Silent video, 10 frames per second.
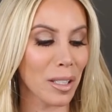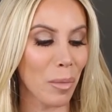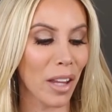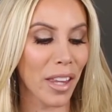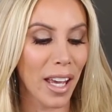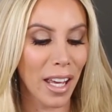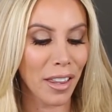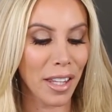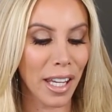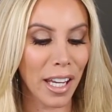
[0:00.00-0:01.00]
this month.
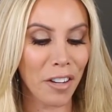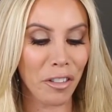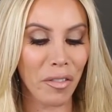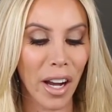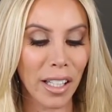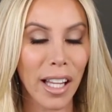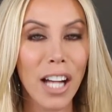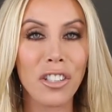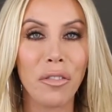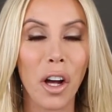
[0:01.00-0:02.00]
The
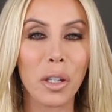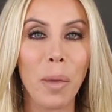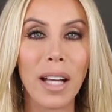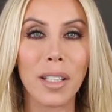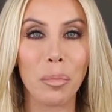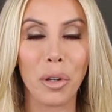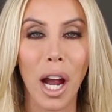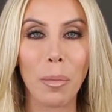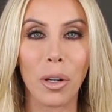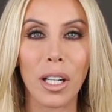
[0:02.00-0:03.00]
Revitalash Volumizing
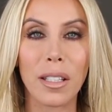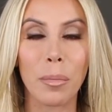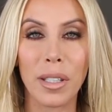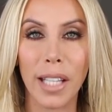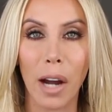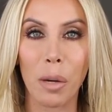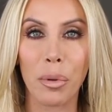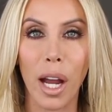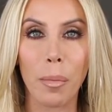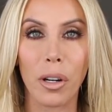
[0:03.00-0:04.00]
Primer, it's the mascara
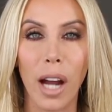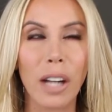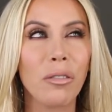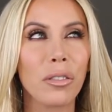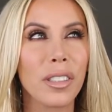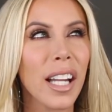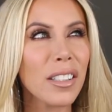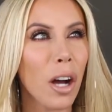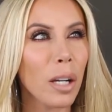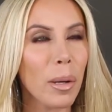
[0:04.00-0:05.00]
primer. Did
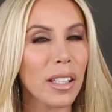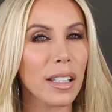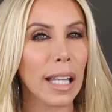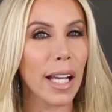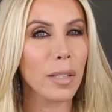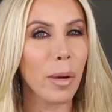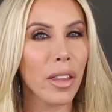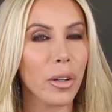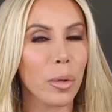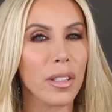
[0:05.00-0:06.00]
I talk about this last
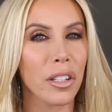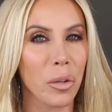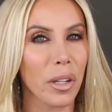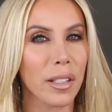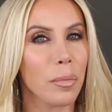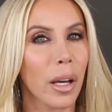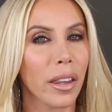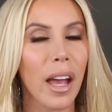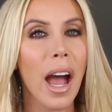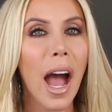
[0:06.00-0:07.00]
month, or was it new this
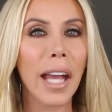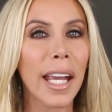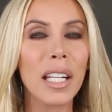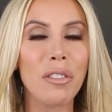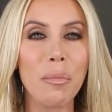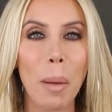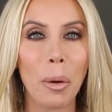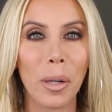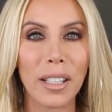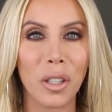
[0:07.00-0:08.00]
month? I can't even
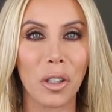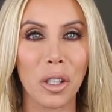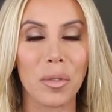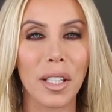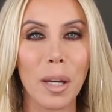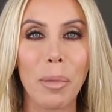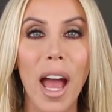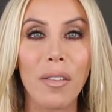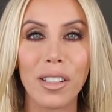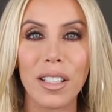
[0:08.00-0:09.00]
remember when I started using it,
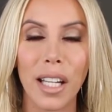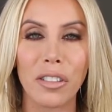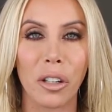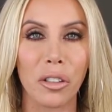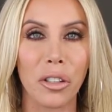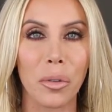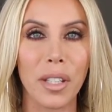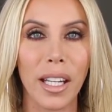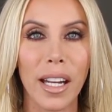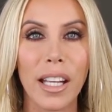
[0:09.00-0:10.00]
but ever since I started
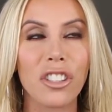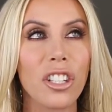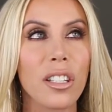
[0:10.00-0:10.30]
using it, it's